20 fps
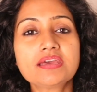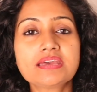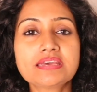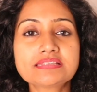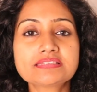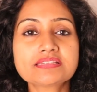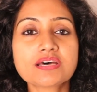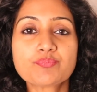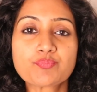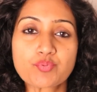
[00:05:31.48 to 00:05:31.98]

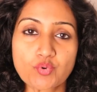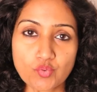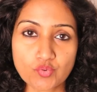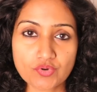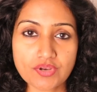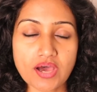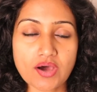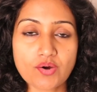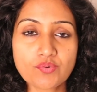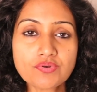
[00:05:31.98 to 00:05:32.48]
is a
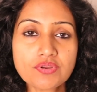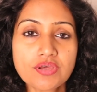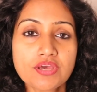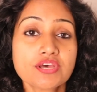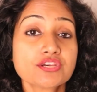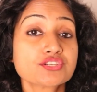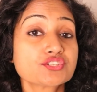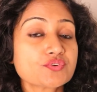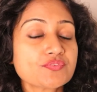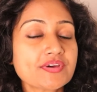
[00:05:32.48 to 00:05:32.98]
pronoun.
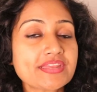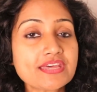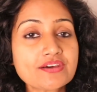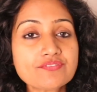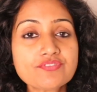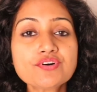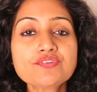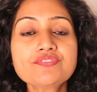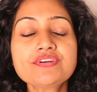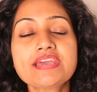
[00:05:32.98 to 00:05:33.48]
So
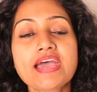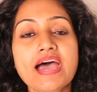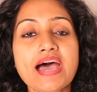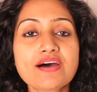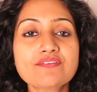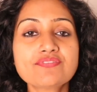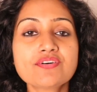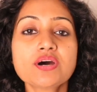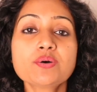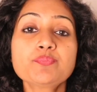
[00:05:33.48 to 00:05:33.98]
whenever we
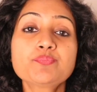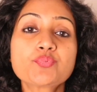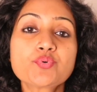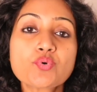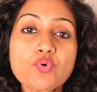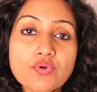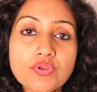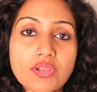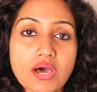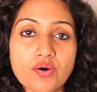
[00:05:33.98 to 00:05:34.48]
have a
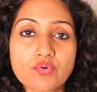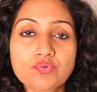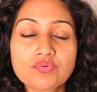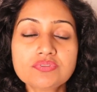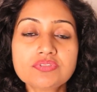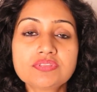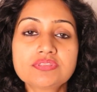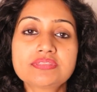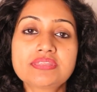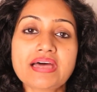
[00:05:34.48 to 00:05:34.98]

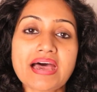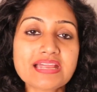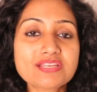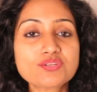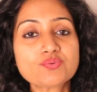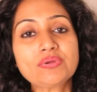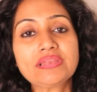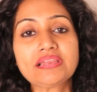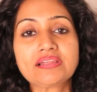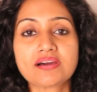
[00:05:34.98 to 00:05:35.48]
pronoun
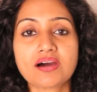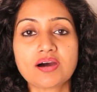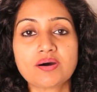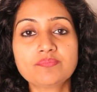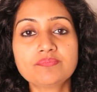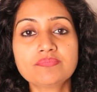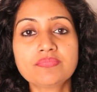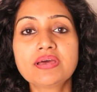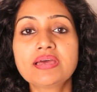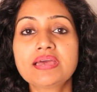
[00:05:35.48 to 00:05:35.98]
that will
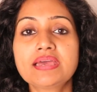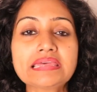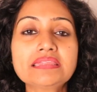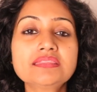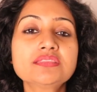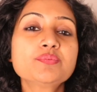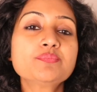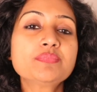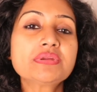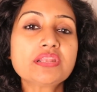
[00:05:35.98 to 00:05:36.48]
come
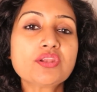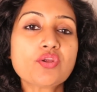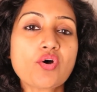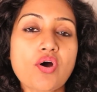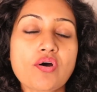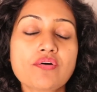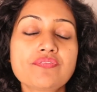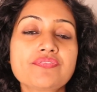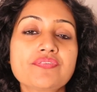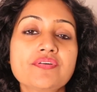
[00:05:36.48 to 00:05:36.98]
in the middle
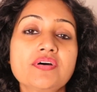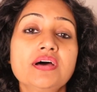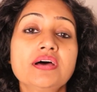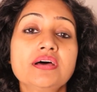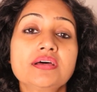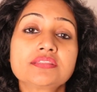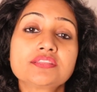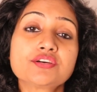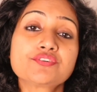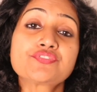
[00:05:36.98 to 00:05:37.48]
of
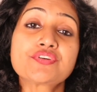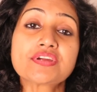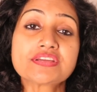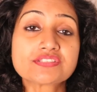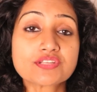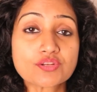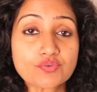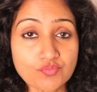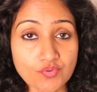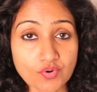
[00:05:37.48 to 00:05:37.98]
the
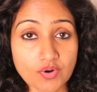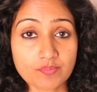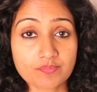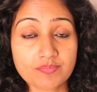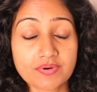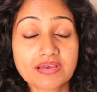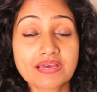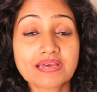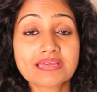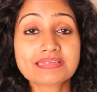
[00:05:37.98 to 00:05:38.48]
phrasal
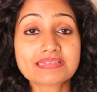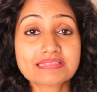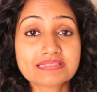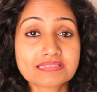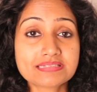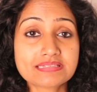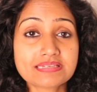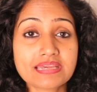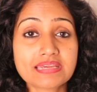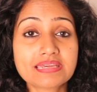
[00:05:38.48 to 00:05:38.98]
verb.
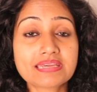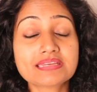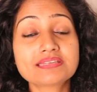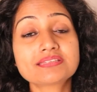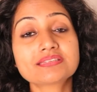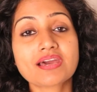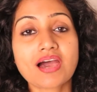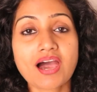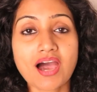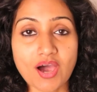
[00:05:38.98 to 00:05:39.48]
Take
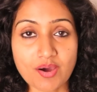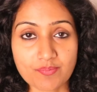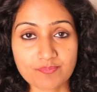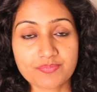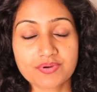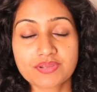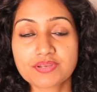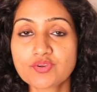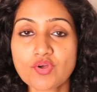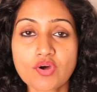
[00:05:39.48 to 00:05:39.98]
it
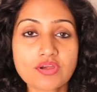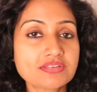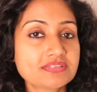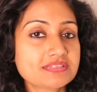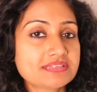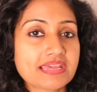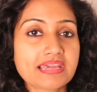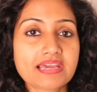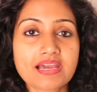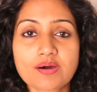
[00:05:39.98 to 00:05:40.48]
up,
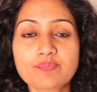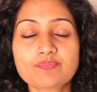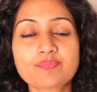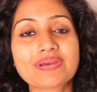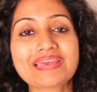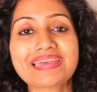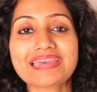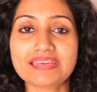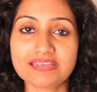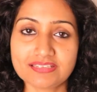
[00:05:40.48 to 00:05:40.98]
not take
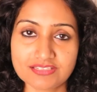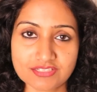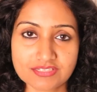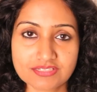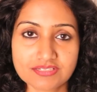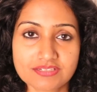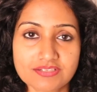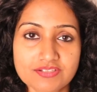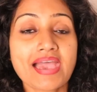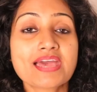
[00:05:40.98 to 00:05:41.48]
up
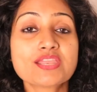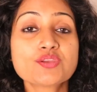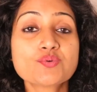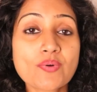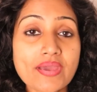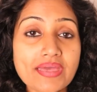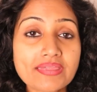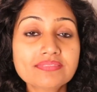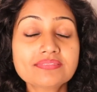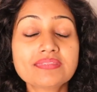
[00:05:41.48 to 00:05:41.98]
it.
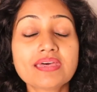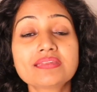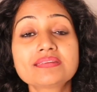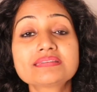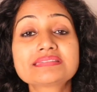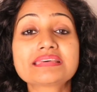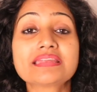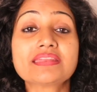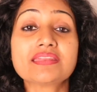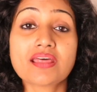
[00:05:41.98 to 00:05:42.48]
And when there
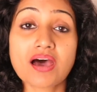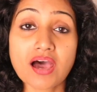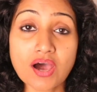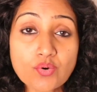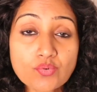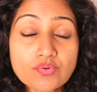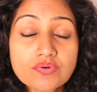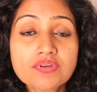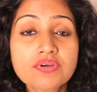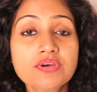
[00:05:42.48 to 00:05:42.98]
is a
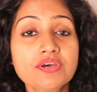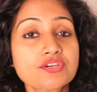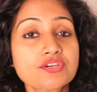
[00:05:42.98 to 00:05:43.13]
noun,